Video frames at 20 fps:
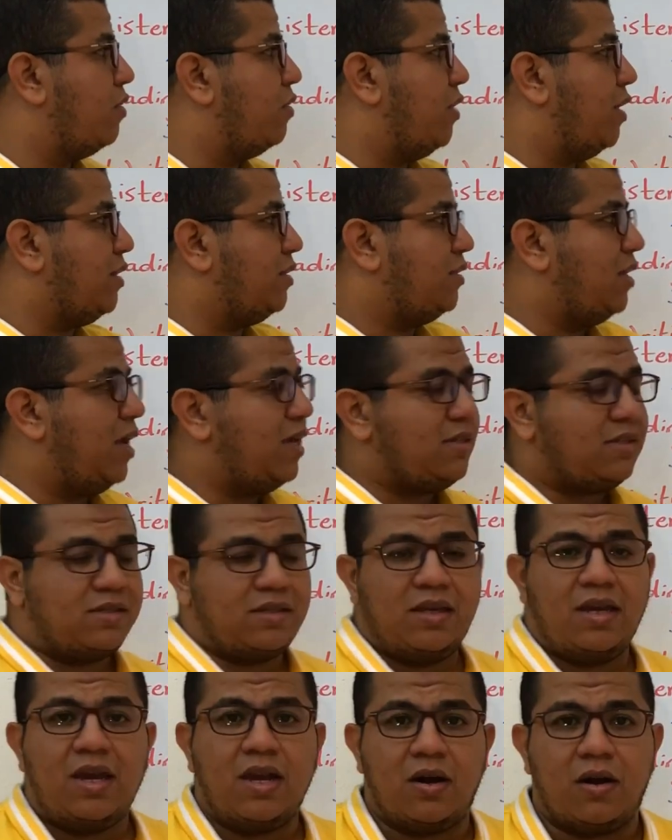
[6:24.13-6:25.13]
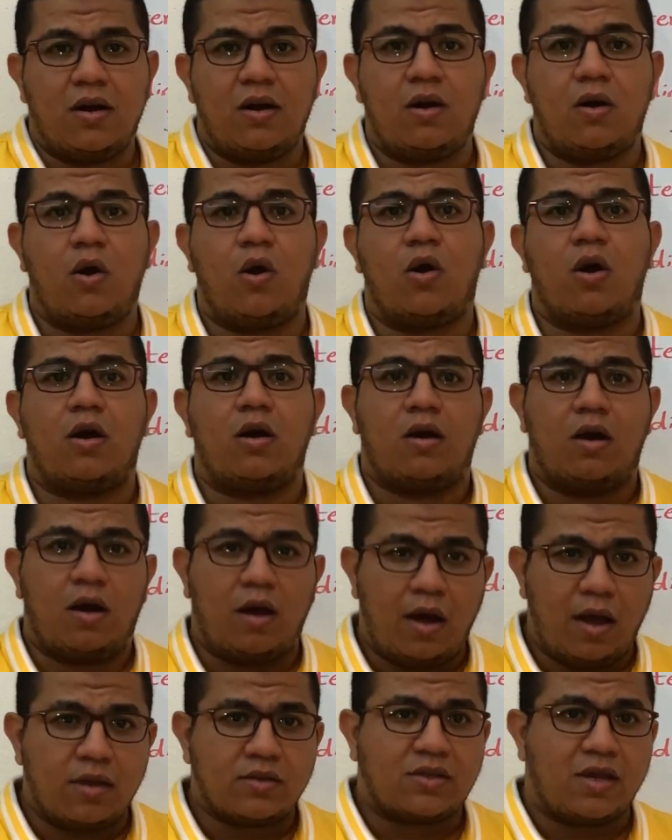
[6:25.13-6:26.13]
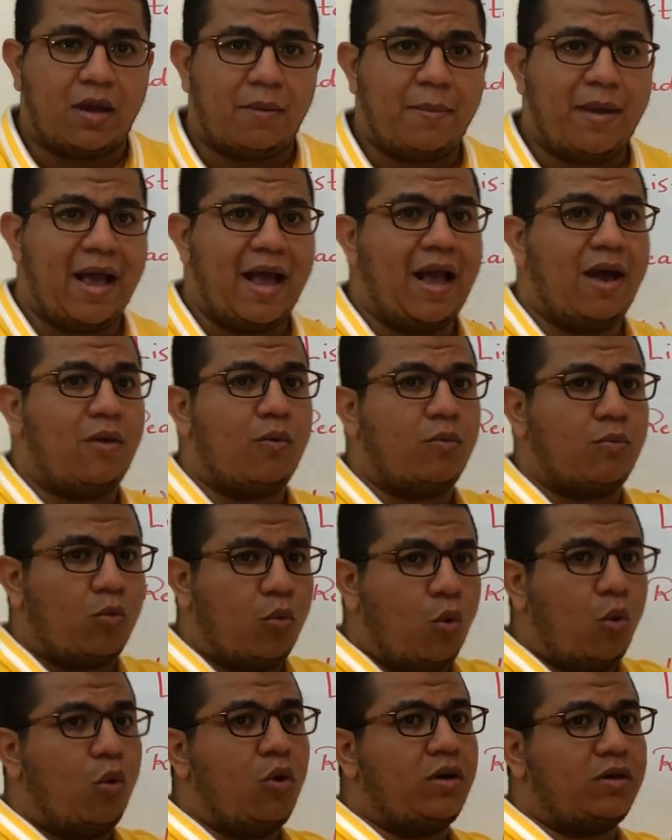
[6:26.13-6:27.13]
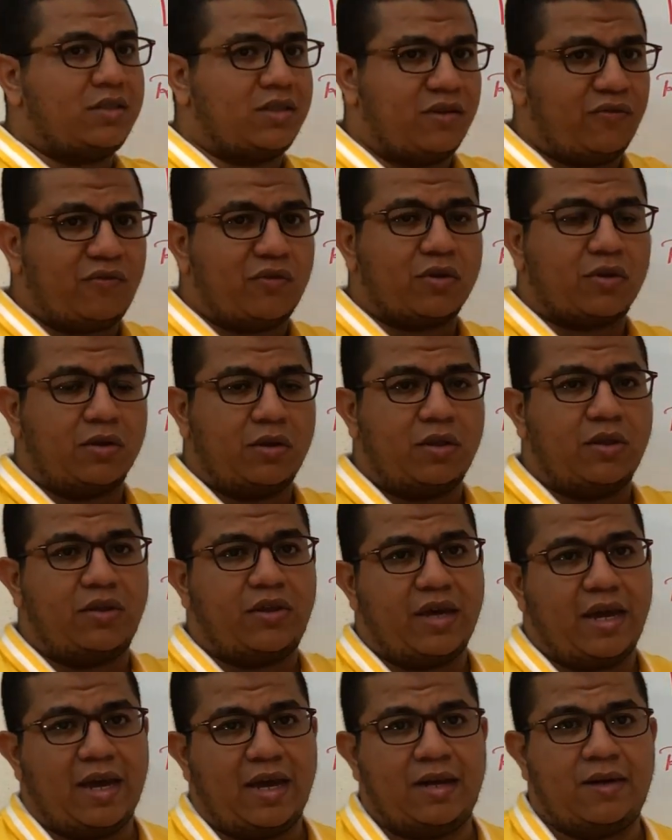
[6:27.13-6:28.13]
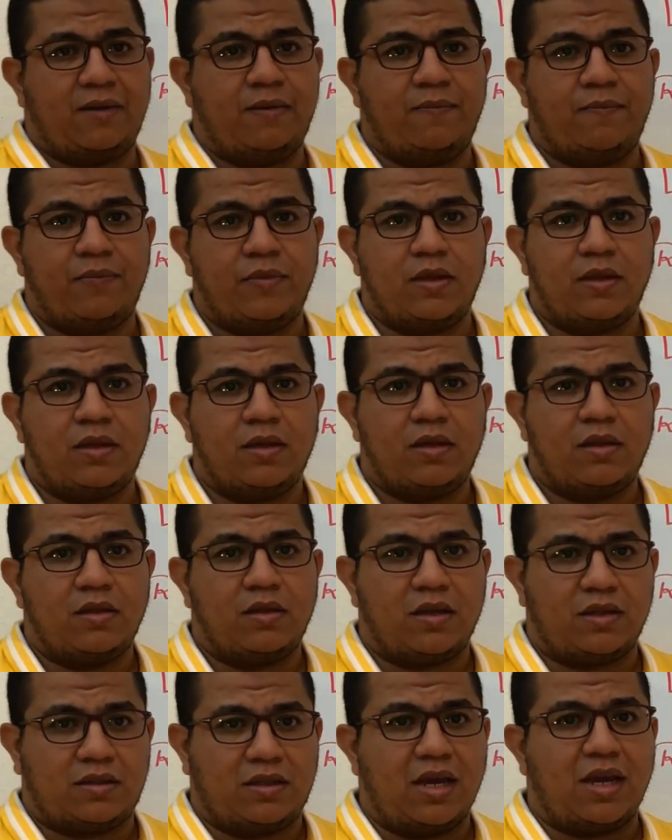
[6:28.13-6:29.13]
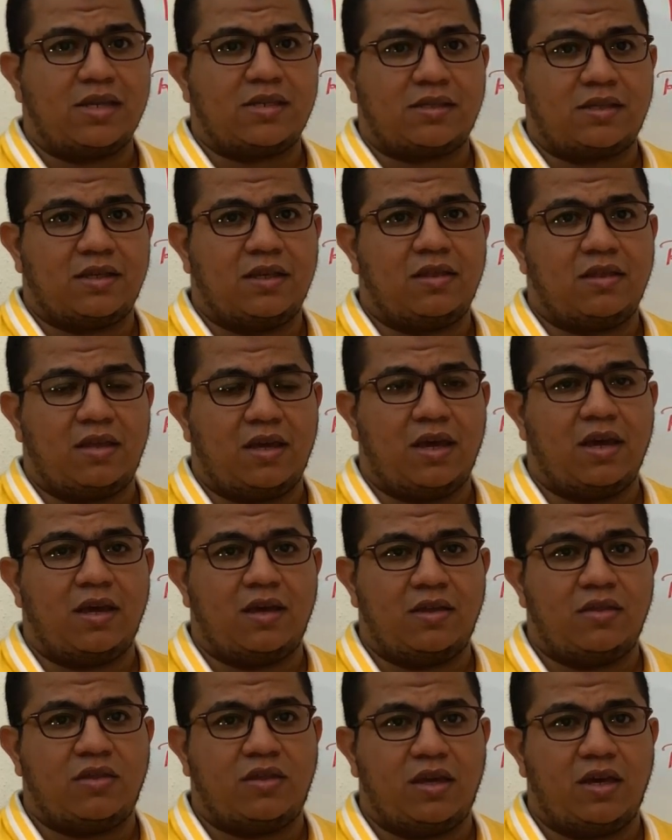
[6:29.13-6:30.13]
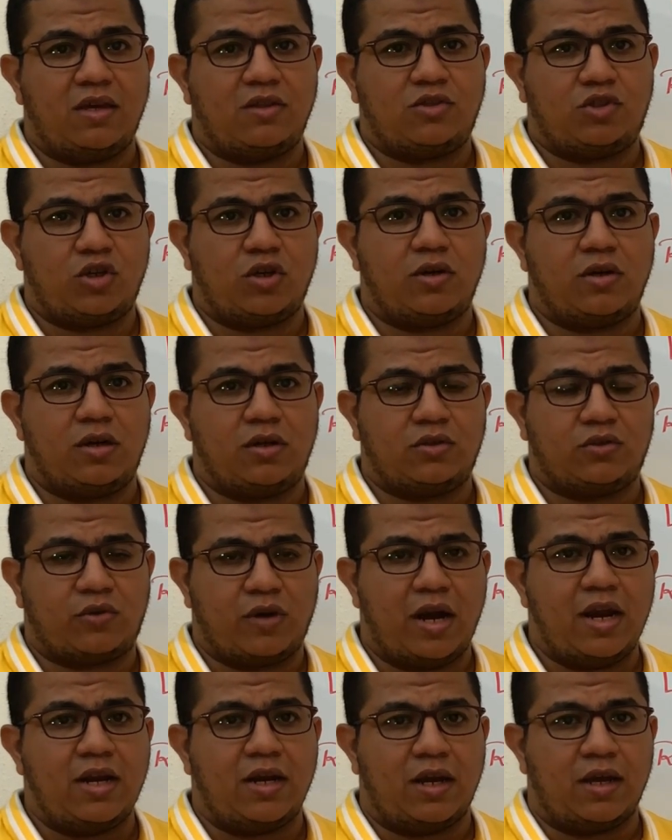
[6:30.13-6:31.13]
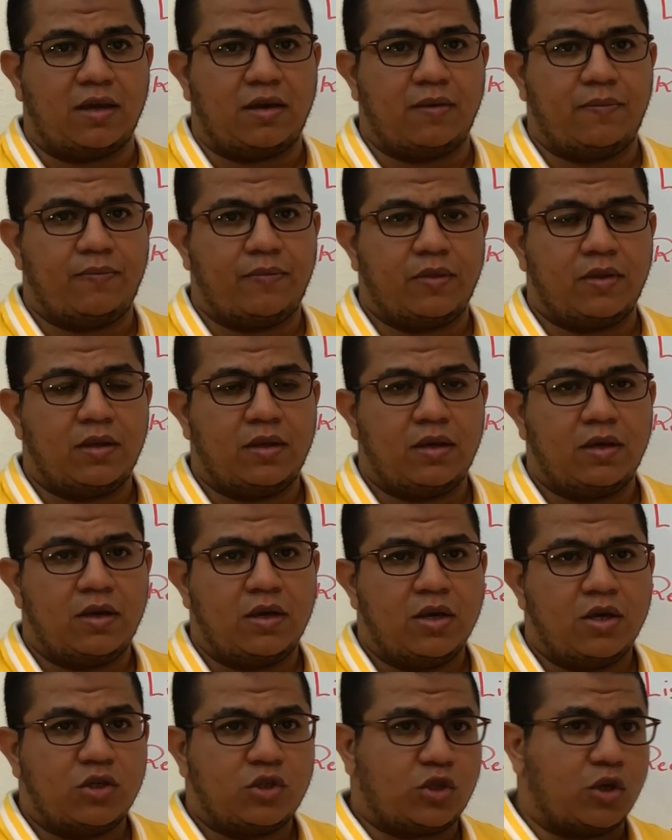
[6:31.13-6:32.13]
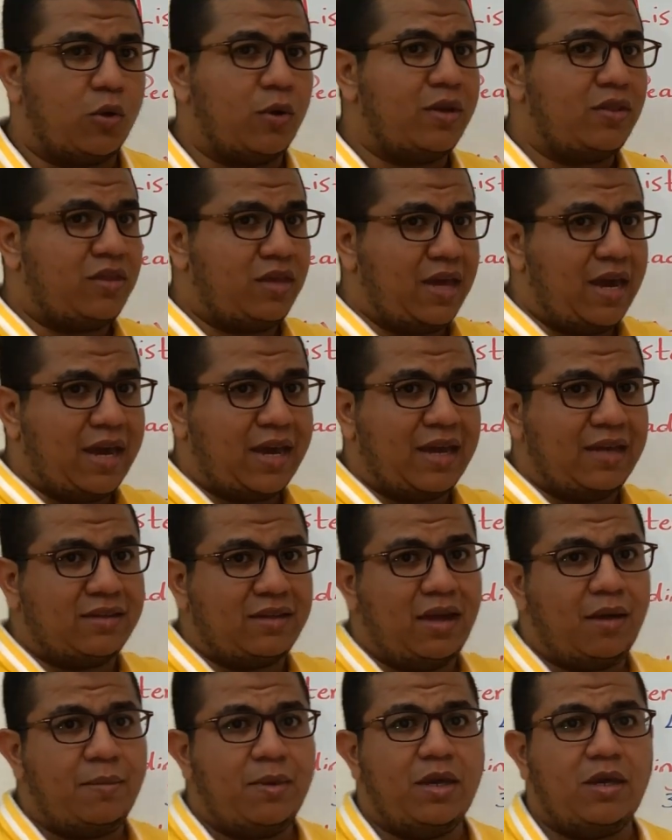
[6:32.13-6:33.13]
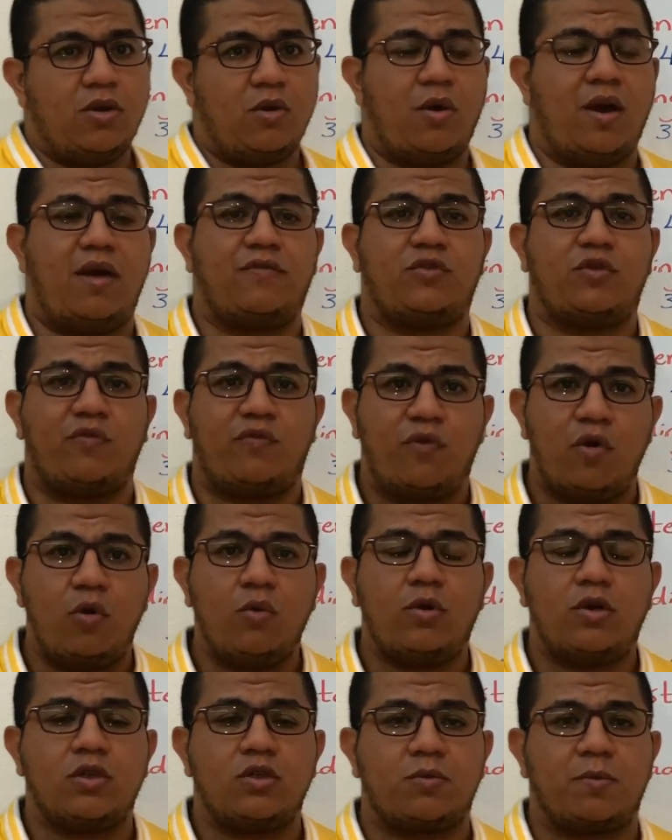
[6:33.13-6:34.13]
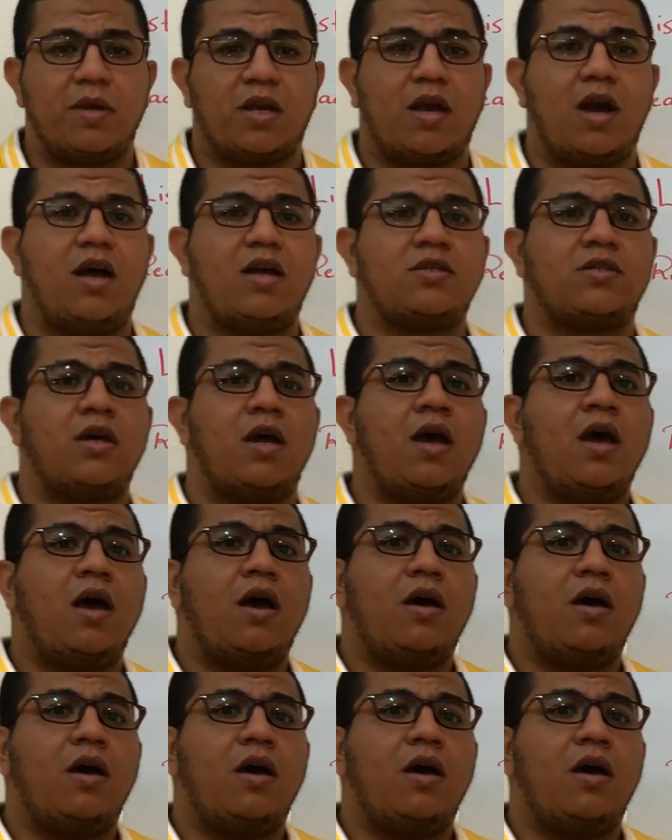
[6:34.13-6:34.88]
The texts here are somehow more difficult than the text in the general training. So in the academic you have to focus because